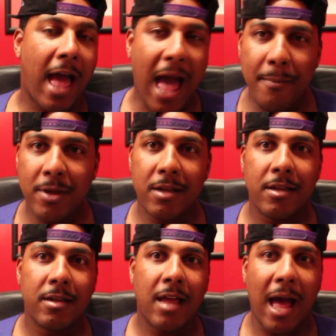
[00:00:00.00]
I'm
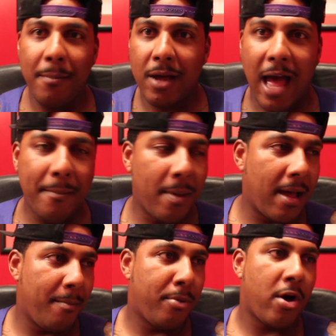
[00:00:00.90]

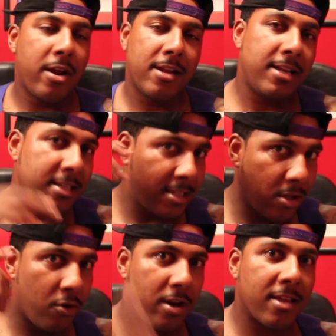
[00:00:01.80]
part of the
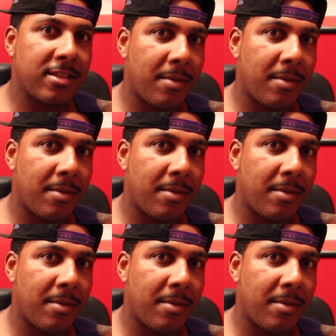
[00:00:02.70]
listening audience.